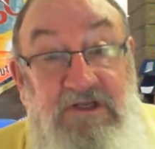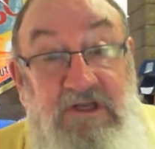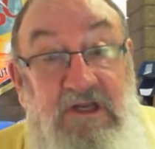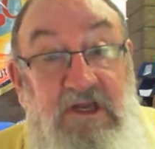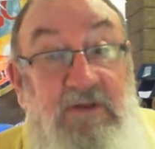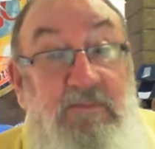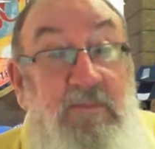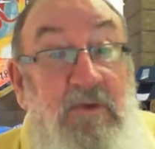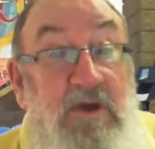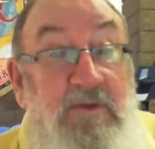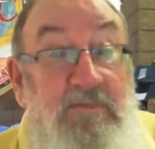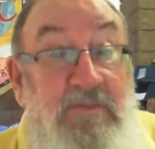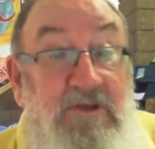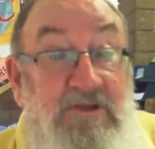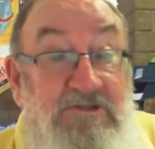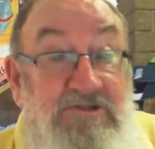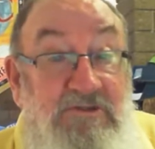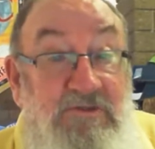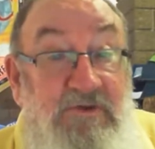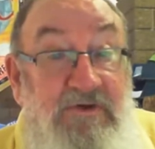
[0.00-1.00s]
That might be a
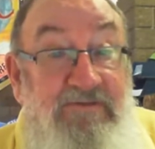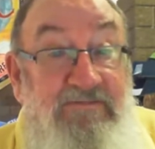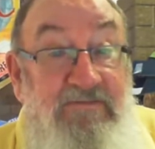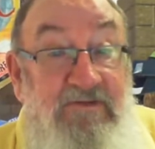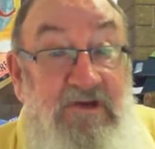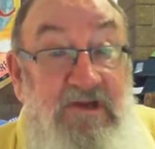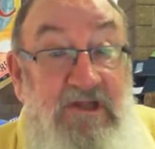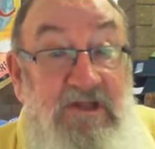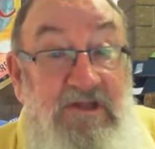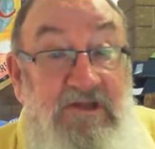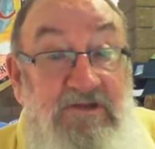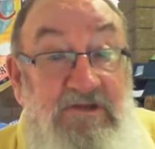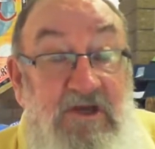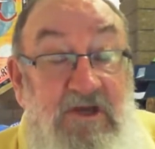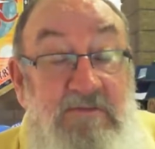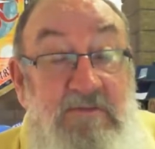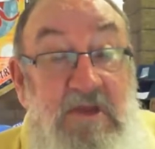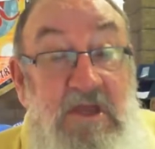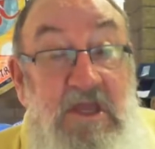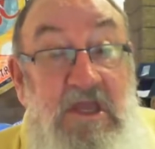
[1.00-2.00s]
story for another time.